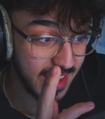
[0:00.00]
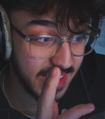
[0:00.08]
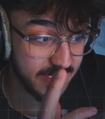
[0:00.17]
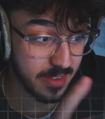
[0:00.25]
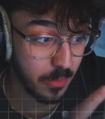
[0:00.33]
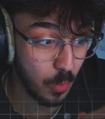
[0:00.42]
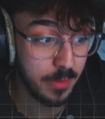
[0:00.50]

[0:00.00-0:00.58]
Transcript: is